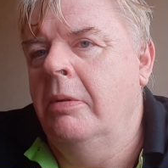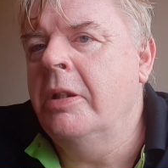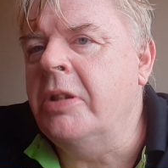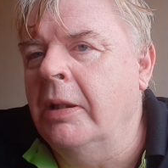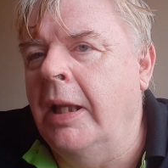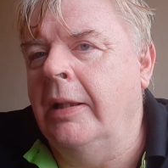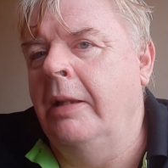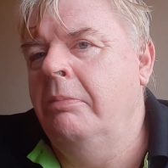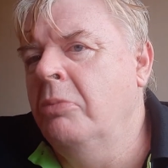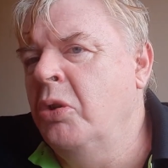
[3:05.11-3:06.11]
It's
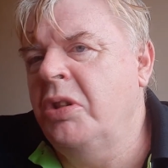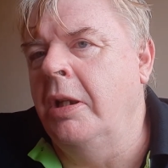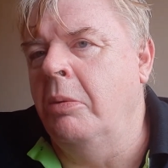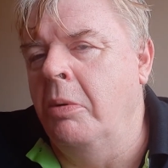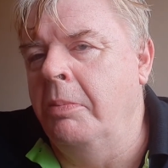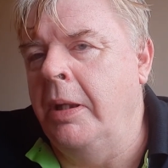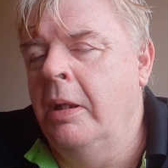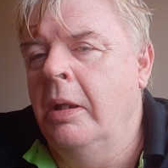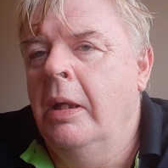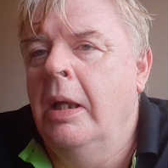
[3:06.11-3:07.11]
unlikely. Mostly there won't be.
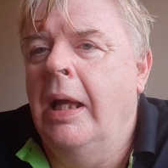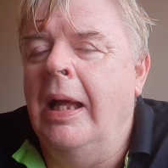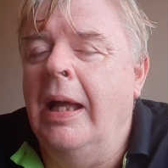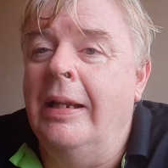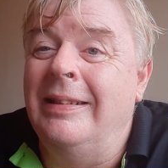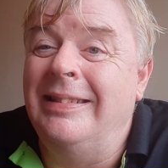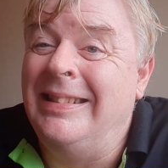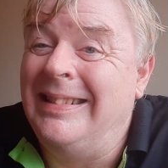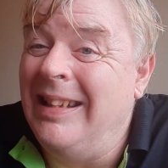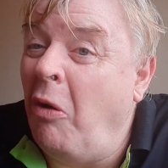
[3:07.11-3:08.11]

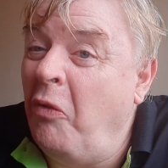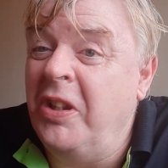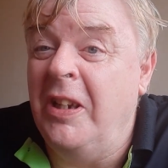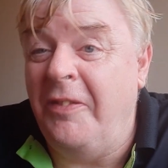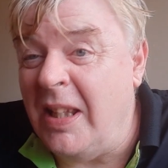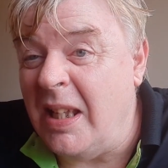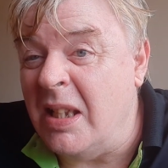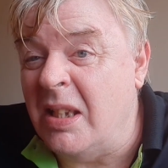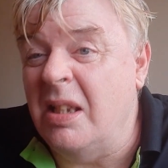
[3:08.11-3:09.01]
And often if he is,